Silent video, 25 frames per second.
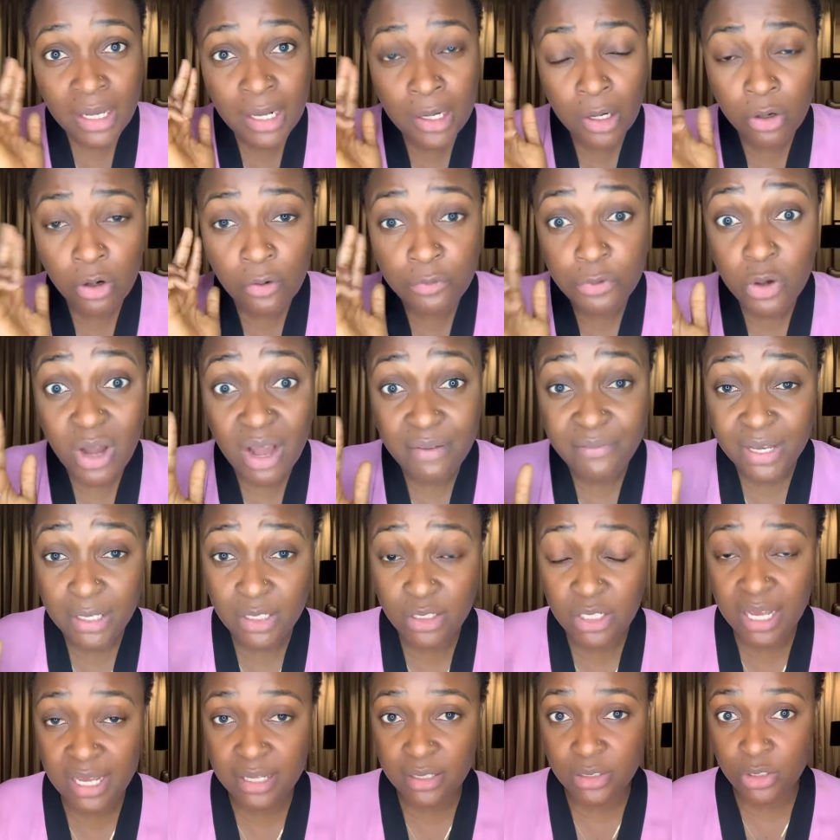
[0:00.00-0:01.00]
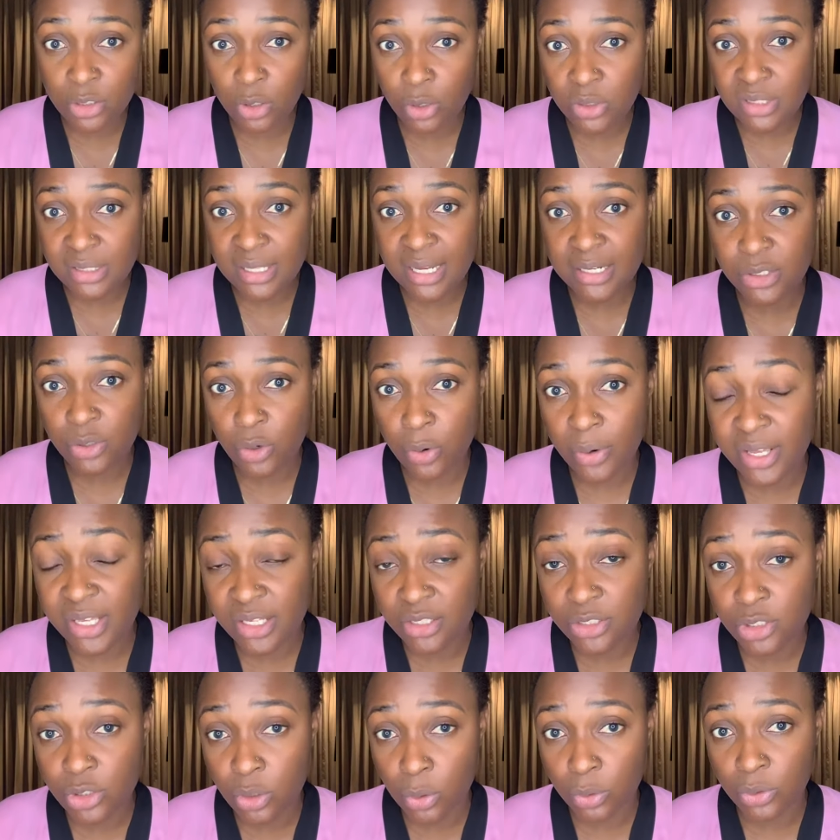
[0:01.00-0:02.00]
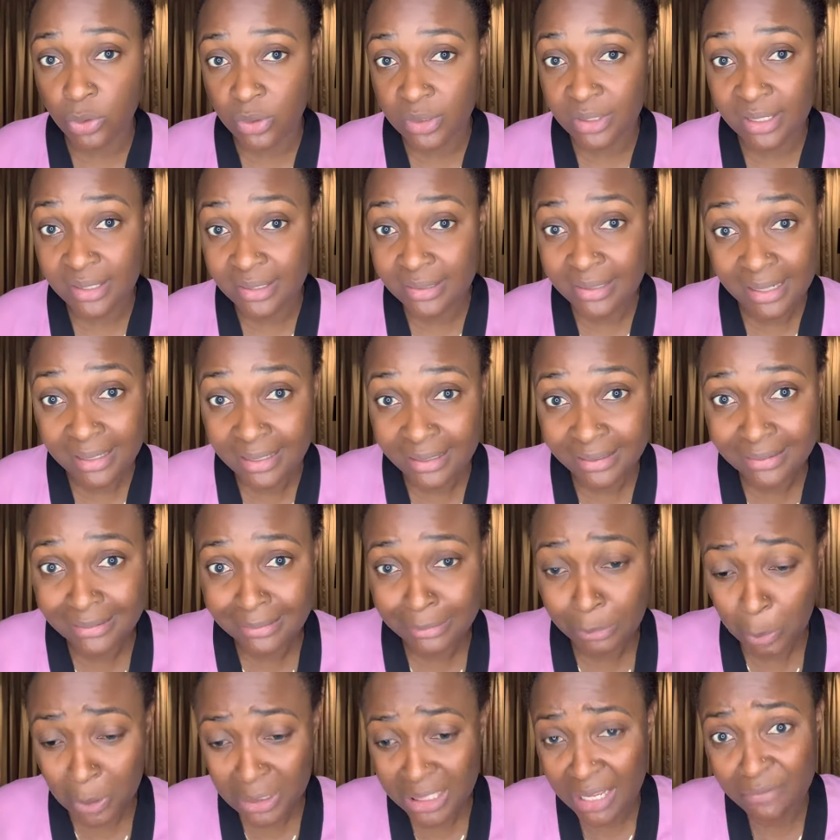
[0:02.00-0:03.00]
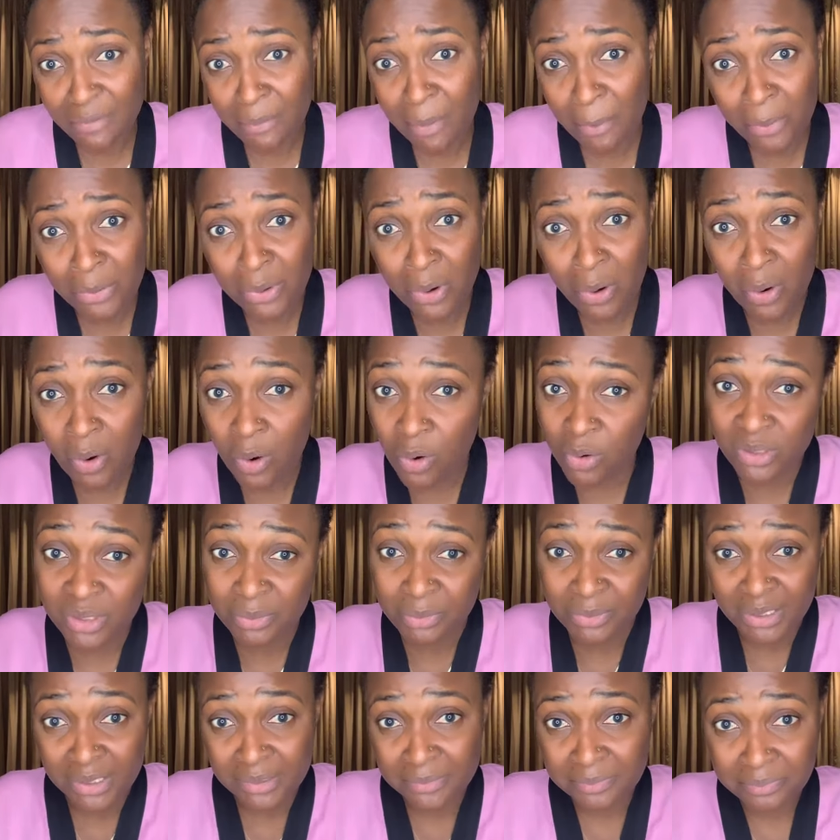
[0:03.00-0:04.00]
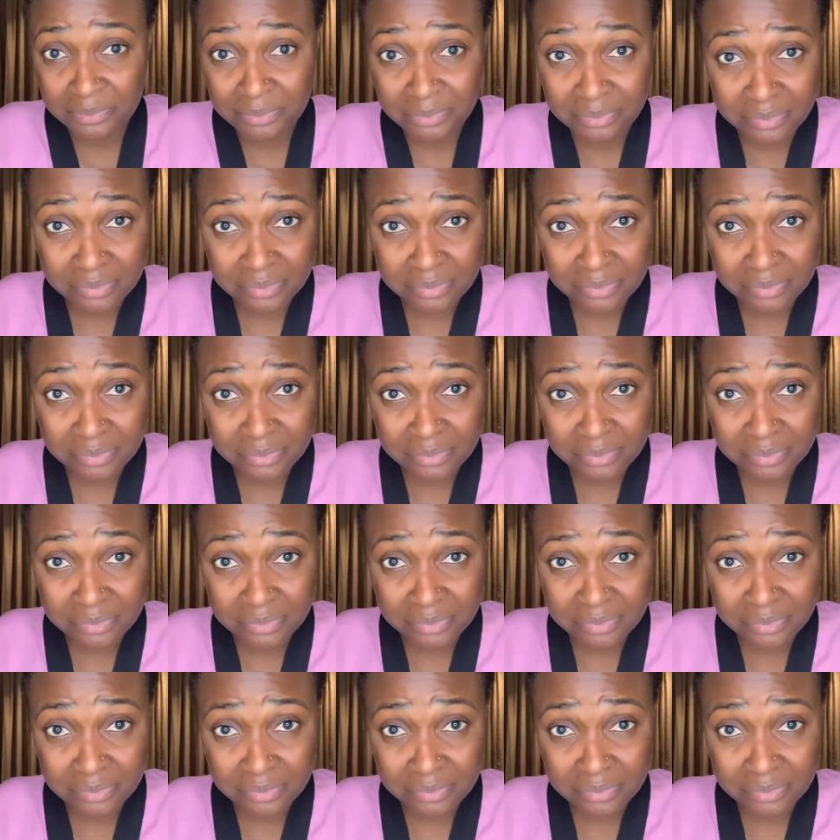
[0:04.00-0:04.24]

A lot of you have exhausted your insult on the internet. What have you people not called me?